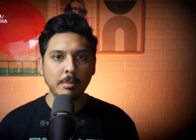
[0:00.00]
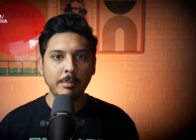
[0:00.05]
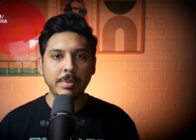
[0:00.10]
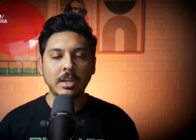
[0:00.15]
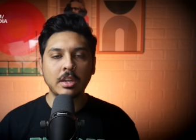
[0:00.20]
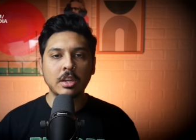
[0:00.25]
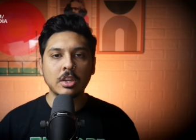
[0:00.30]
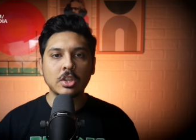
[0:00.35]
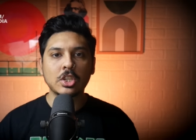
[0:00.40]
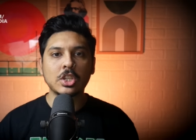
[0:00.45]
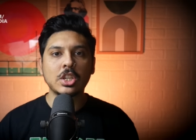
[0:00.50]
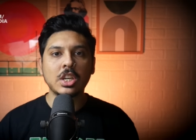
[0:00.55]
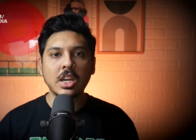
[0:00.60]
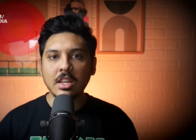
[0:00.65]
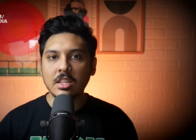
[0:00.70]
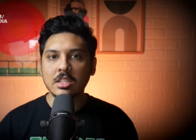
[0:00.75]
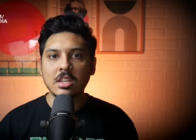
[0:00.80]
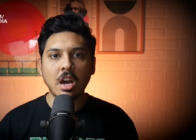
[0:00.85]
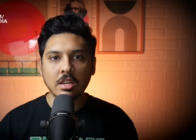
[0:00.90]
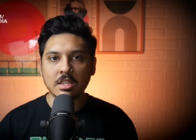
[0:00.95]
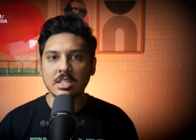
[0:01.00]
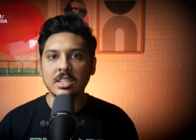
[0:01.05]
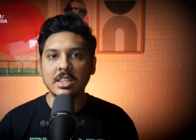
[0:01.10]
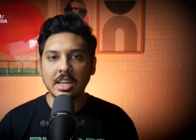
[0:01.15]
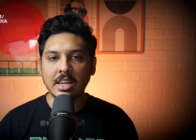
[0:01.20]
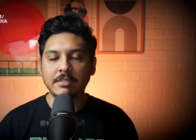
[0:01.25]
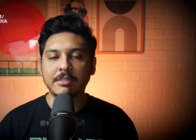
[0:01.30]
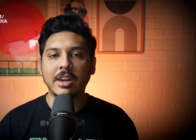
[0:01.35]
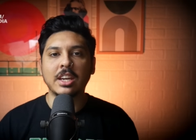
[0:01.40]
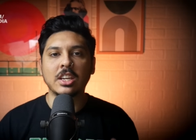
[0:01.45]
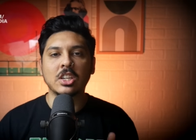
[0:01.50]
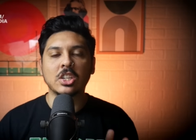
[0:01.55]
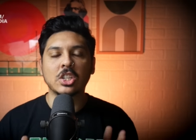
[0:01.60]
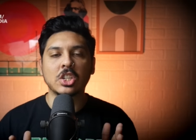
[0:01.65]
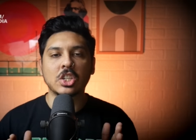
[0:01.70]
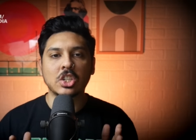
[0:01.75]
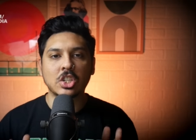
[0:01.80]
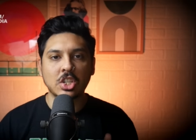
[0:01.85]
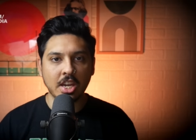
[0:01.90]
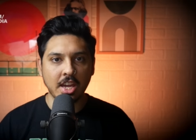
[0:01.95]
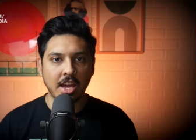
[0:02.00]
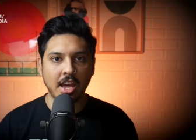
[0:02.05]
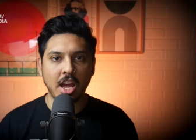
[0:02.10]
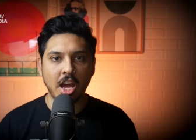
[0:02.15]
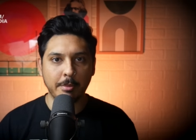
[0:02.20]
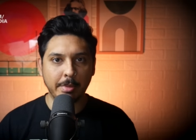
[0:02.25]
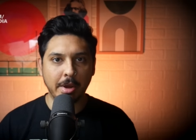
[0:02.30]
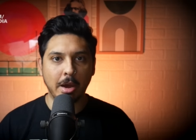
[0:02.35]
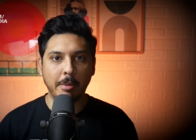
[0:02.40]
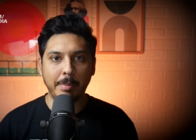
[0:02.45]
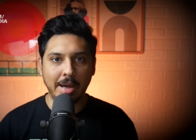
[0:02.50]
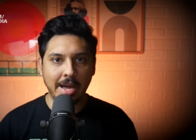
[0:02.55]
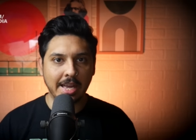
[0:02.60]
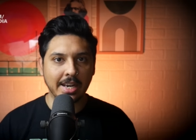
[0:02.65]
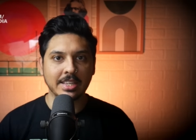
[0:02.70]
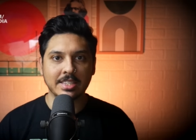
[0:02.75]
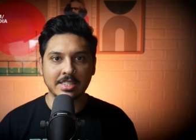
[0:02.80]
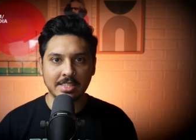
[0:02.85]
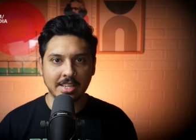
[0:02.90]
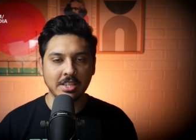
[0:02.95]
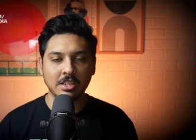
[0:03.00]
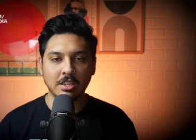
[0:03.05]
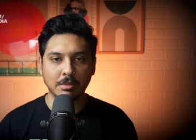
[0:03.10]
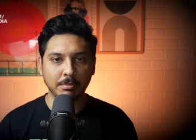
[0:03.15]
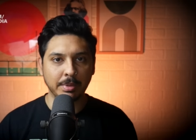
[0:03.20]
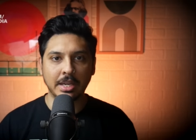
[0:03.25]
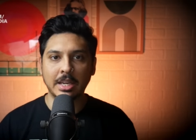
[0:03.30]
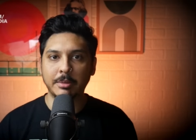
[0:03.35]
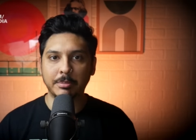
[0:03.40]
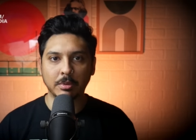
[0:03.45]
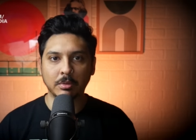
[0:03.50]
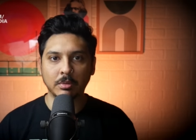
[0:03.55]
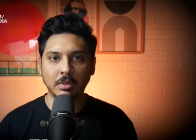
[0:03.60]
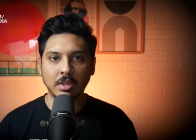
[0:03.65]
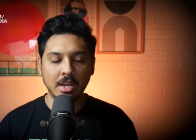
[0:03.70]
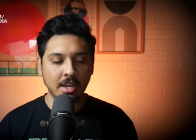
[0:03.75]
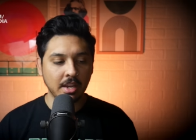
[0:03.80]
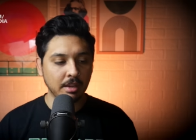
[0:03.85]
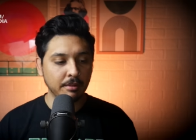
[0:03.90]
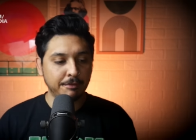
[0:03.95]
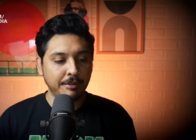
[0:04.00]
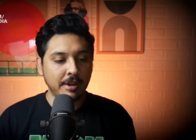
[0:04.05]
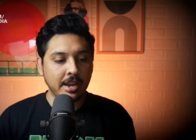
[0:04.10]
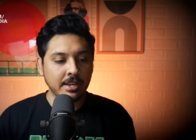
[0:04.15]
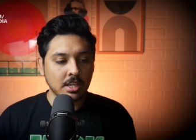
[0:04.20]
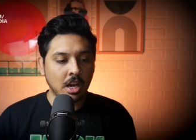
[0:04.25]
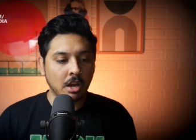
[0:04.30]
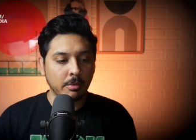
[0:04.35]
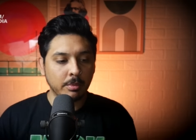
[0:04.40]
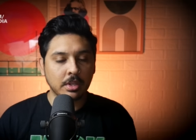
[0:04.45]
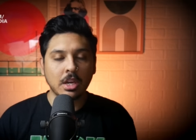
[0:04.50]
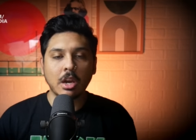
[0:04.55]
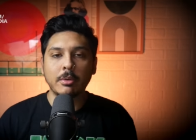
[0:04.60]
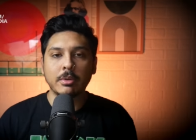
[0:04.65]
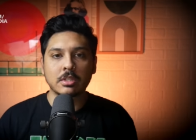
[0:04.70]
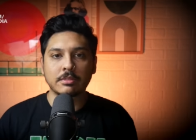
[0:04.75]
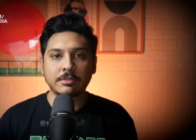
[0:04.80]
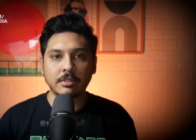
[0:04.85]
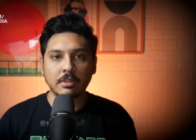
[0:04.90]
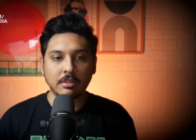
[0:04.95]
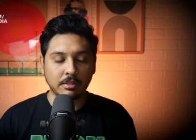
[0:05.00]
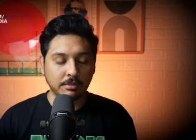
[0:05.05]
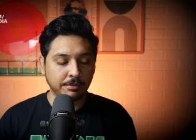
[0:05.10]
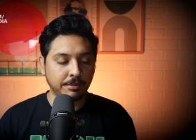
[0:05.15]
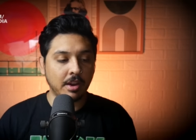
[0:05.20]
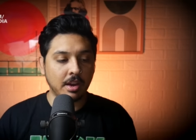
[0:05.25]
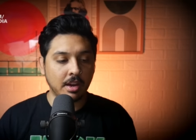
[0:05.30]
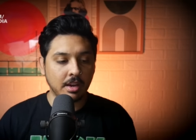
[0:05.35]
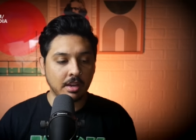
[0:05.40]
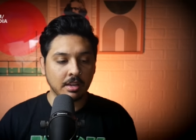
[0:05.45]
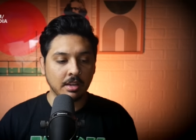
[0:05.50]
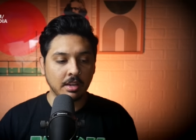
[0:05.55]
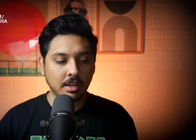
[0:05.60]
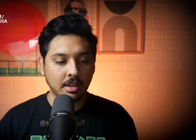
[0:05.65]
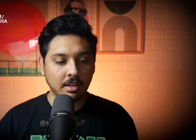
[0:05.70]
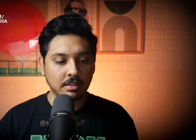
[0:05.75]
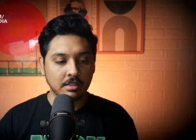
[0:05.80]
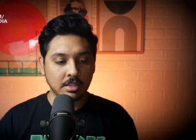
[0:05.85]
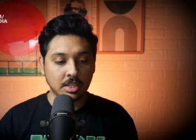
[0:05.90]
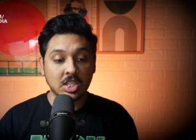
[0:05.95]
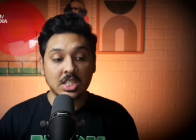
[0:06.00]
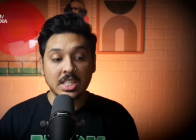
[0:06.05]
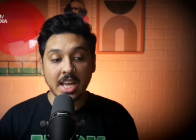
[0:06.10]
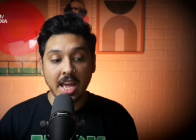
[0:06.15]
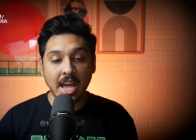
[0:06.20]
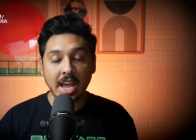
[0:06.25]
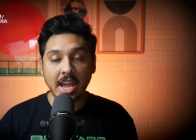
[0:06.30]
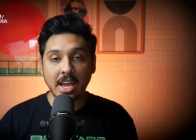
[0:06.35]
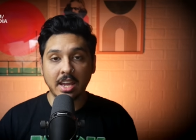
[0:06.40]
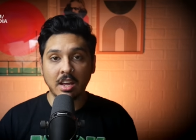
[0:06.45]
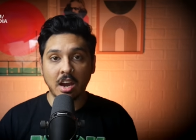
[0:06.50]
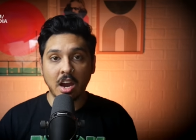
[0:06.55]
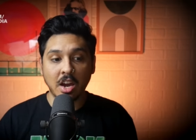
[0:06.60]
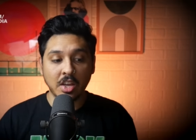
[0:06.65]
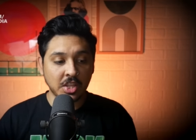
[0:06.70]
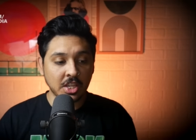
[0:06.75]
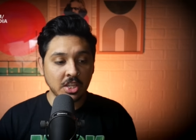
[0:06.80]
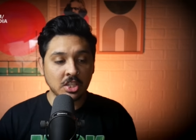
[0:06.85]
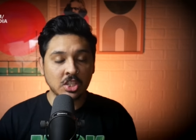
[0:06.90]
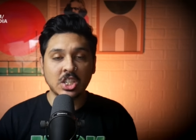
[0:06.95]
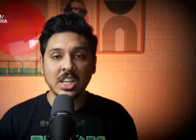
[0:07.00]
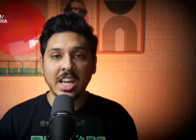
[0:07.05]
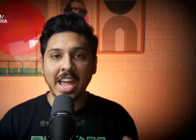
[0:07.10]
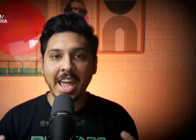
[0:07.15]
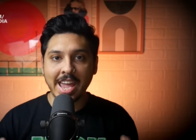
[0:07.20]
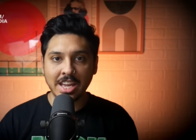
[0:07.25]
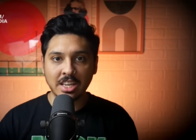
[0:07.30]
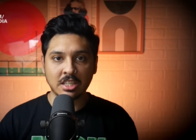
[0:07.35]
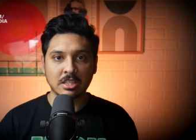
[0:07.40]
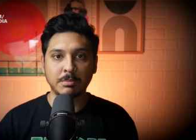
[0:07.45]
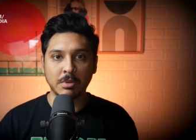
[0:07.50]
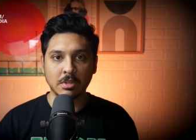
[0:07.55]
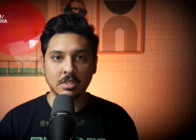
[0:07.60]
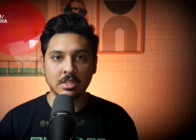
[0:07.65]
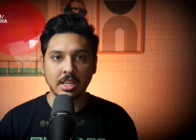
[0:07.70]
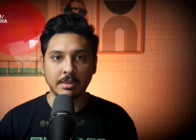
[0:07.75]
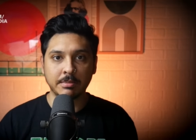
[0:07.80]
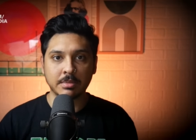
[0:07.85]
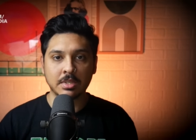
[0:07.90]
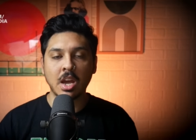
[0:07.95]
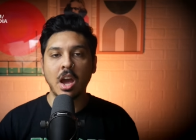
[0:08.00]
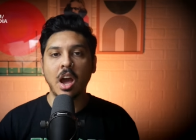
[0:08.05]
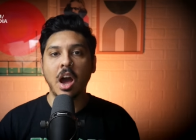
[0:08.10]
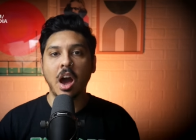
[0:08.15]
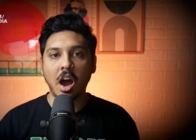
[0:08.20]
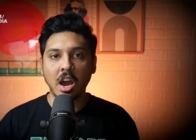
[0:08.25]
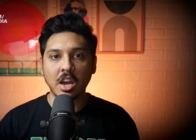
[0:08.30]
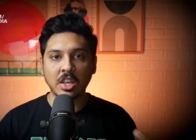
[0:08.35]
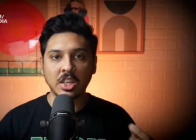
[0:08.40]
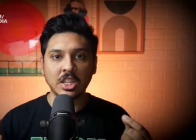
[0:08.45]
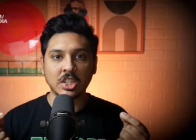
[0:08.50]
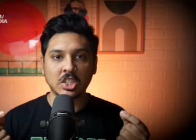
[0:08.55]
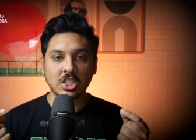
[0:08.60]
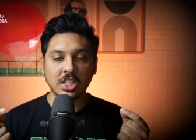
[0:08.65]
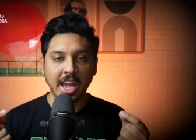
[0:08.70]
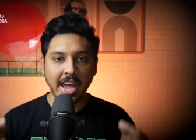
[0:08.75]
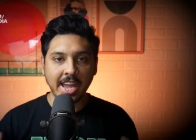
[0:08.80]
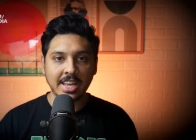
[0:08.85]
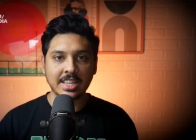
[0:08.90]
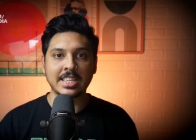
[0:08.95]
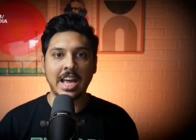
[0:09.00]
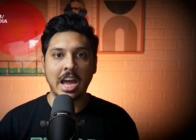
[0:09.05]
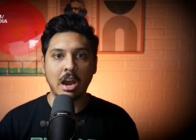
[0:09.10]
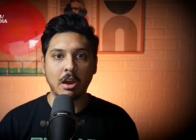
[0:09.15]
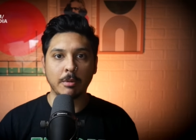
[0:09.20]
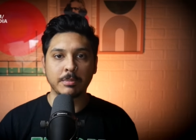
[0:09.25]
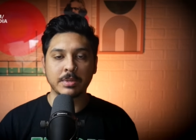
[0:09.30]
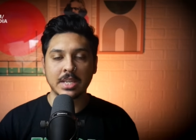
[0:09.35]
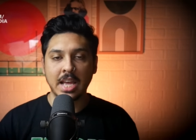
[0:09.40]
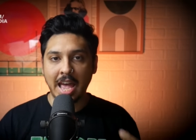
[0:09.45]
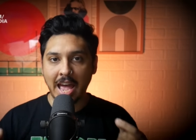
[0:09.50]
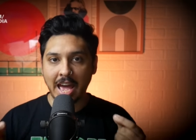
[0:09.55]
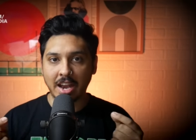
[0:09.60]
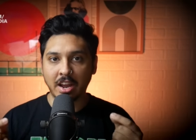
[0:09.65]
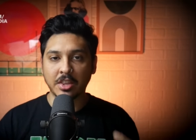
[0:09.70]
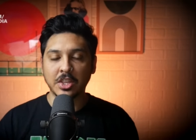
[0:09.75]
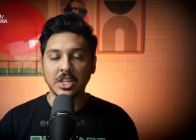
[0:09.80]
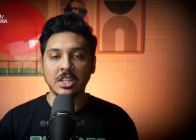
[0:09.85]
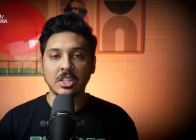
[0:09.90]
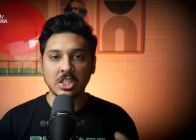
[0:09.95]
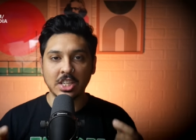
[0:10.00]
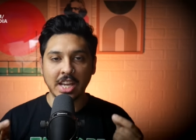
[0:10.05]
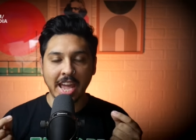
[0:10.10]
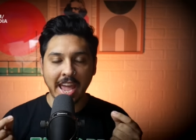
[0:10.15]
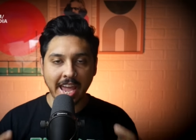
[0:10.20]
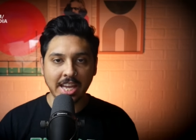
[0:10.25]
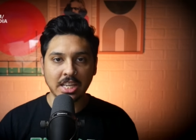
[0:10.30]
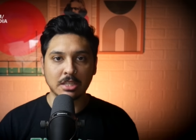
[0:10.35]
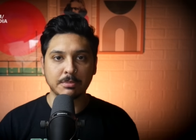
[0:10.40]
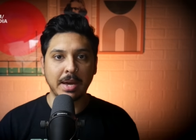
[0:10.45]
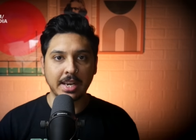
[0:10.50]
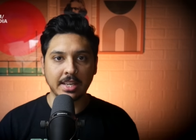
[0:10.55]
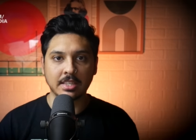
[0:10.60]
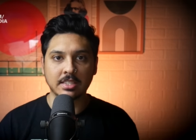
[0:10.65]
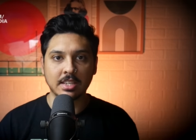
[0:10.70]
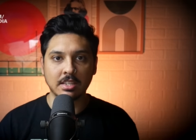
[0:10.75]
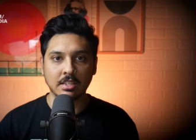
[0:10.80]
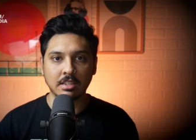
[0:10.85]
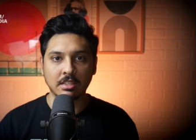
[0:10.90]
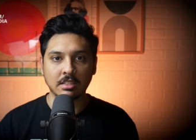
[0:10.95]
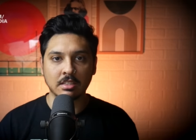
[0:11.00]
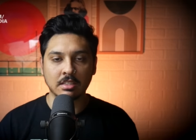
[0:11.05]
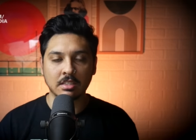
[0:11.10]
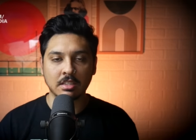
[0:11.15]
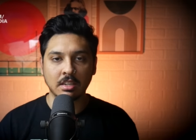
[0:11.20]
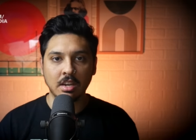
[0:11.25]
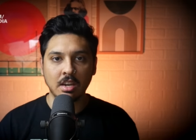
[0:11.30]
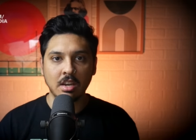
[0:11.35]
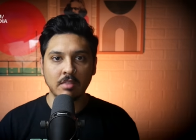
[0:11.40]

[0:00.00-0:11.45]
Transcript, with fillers: Because she doesn't give a shit about Palestinian people. In fact, I would go as, as far to say I think she hates Muslims, I think she hates Arabs, and I think she hates Palestinians.